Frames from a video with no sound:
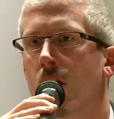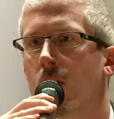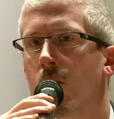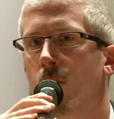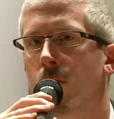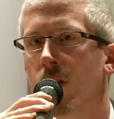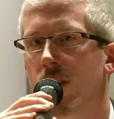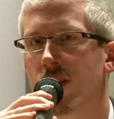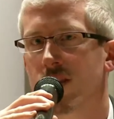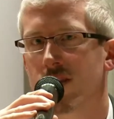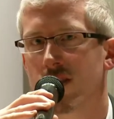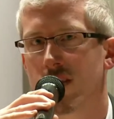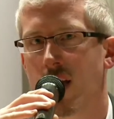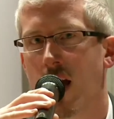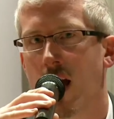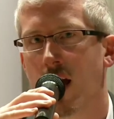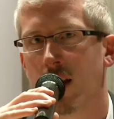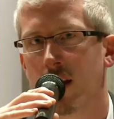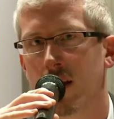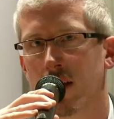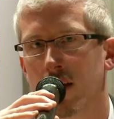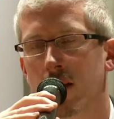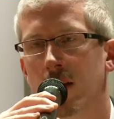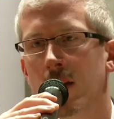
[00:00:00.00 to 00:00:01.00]
with
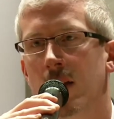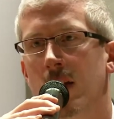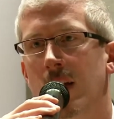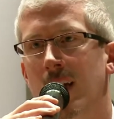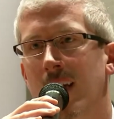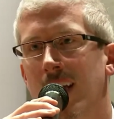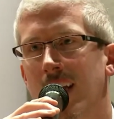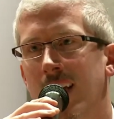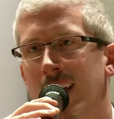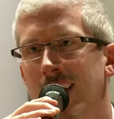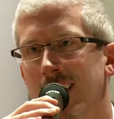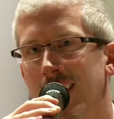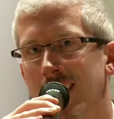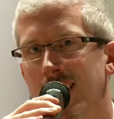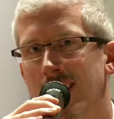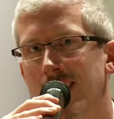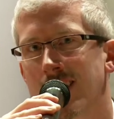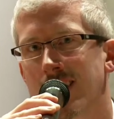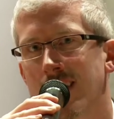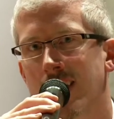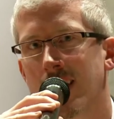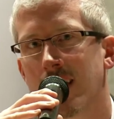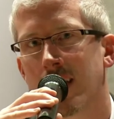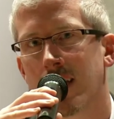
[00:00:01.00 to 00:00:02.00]
Stalin in
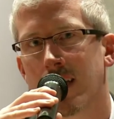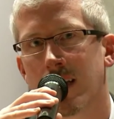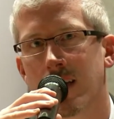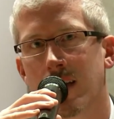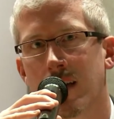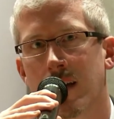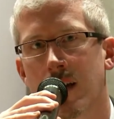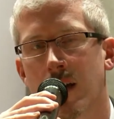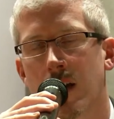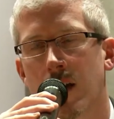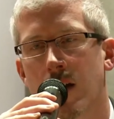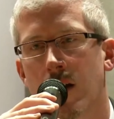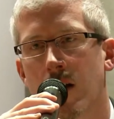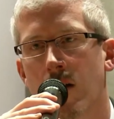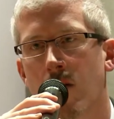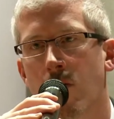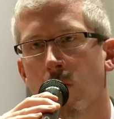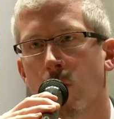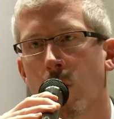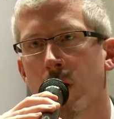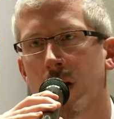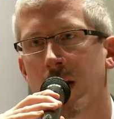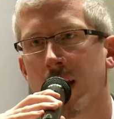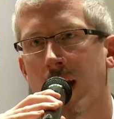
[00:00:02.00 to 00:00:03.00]
concealing
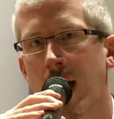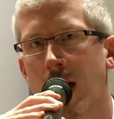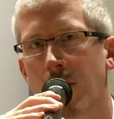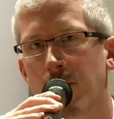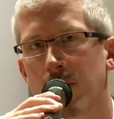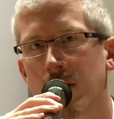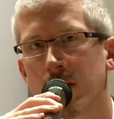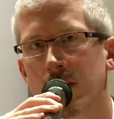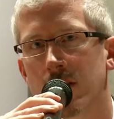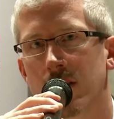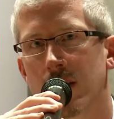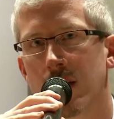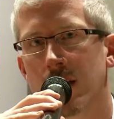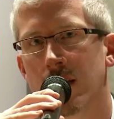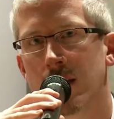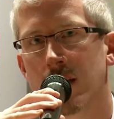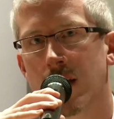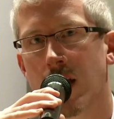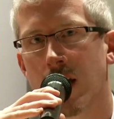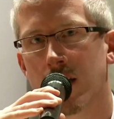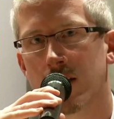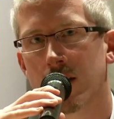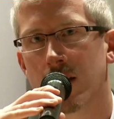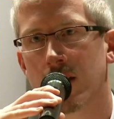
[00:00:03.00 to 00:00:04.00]
what had happened in
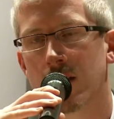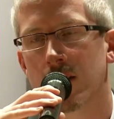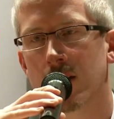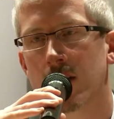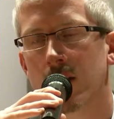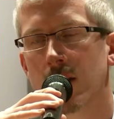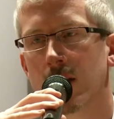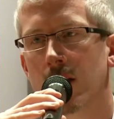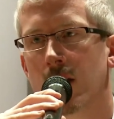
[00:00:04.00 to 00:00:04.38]
Katyn.